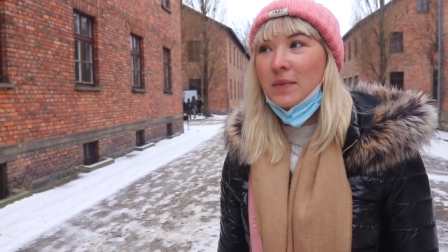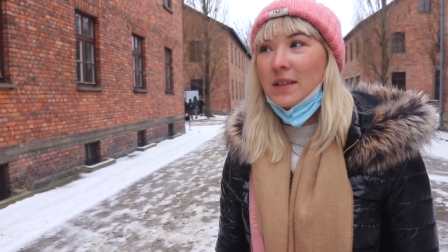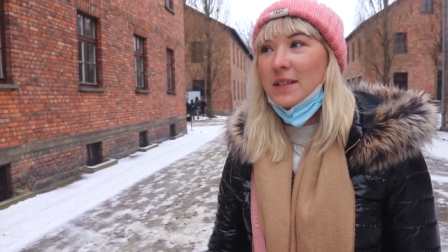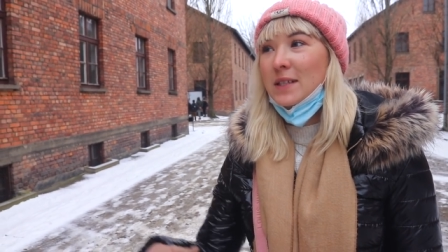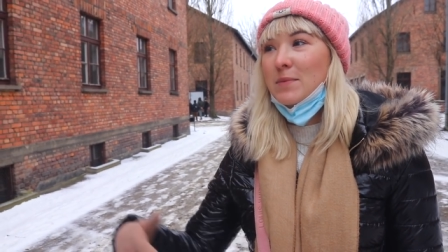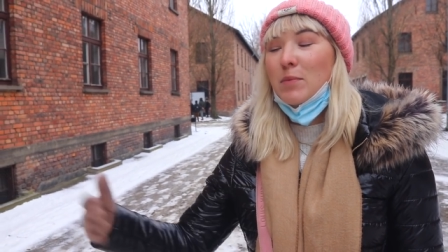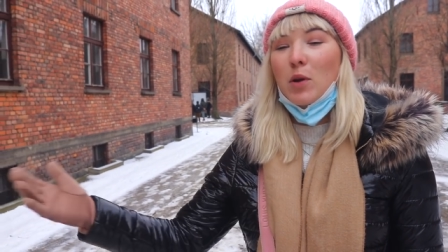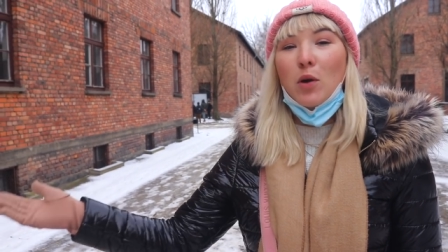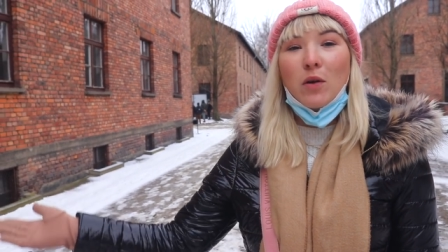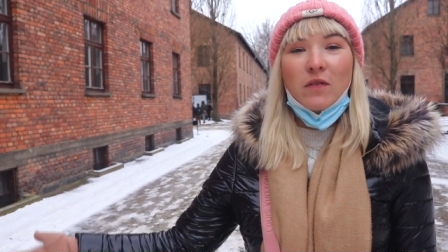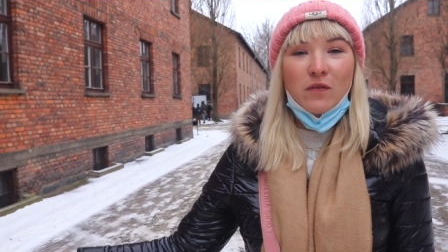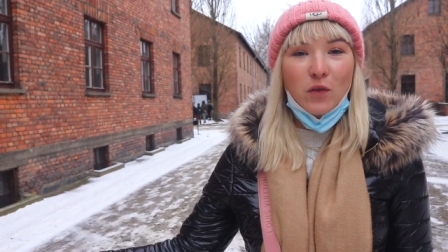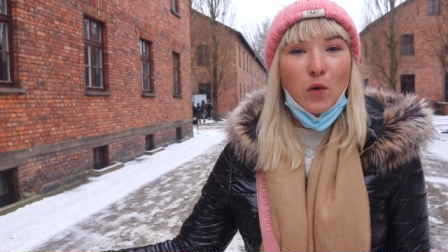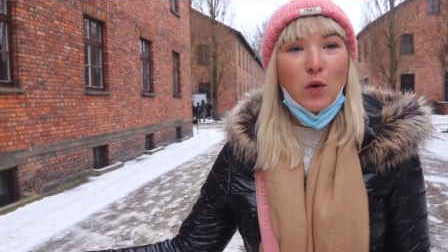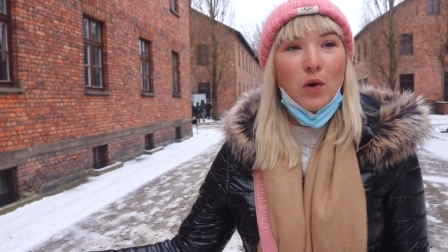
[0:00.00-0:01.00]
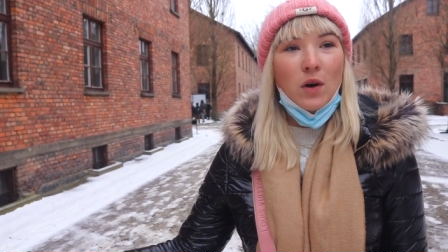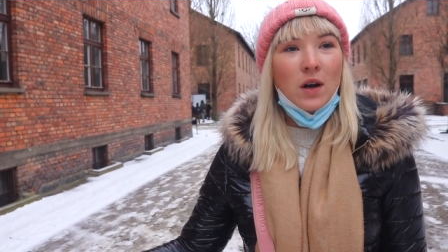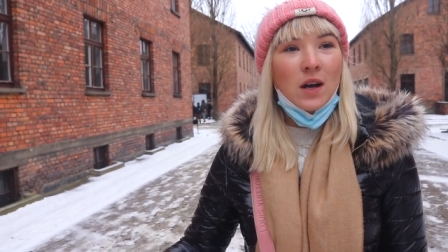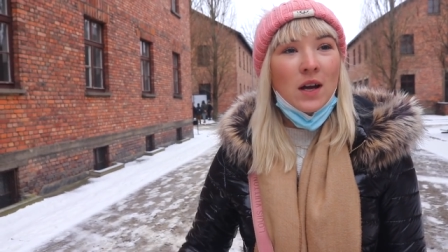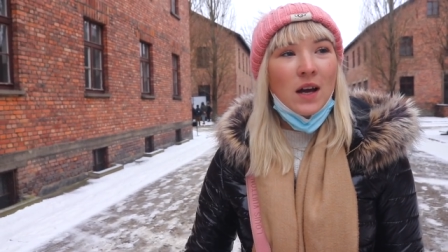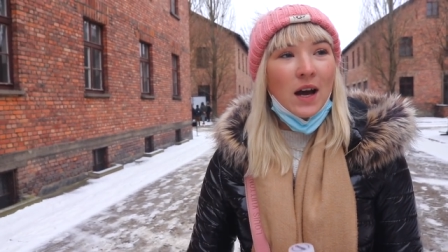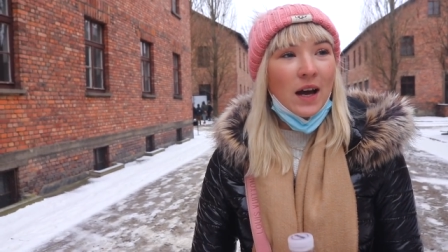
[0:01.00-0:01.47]
This is block 4,
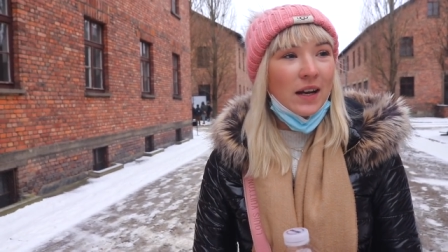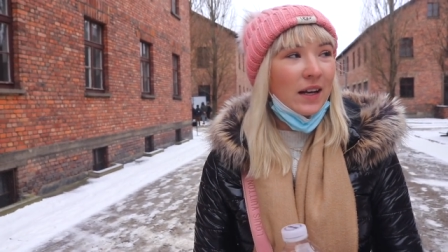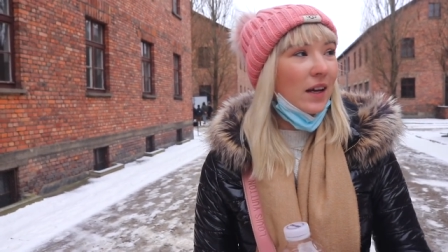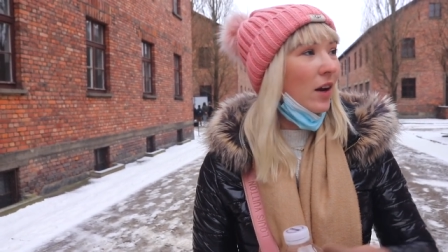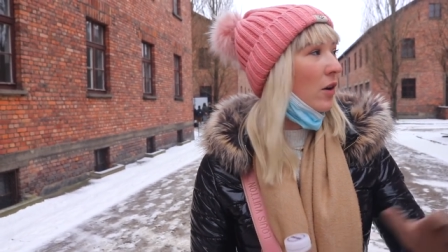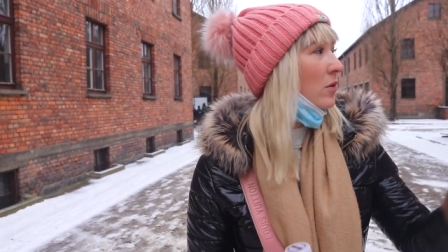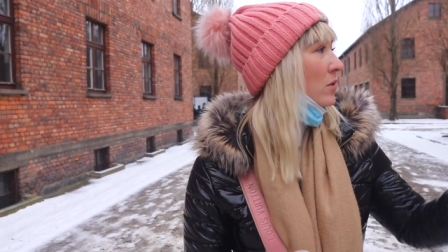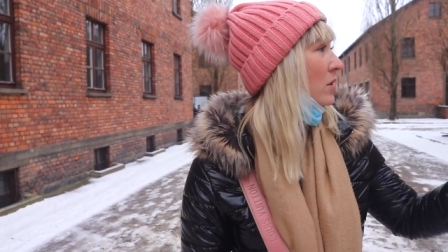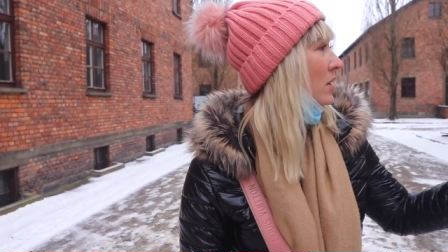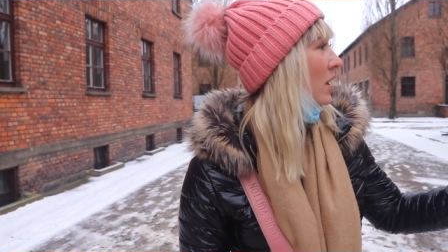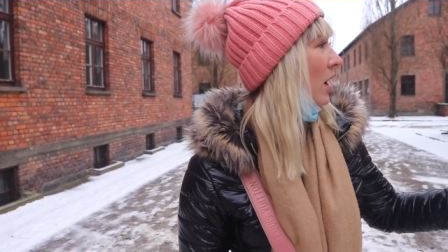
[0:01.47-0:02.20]
and it goes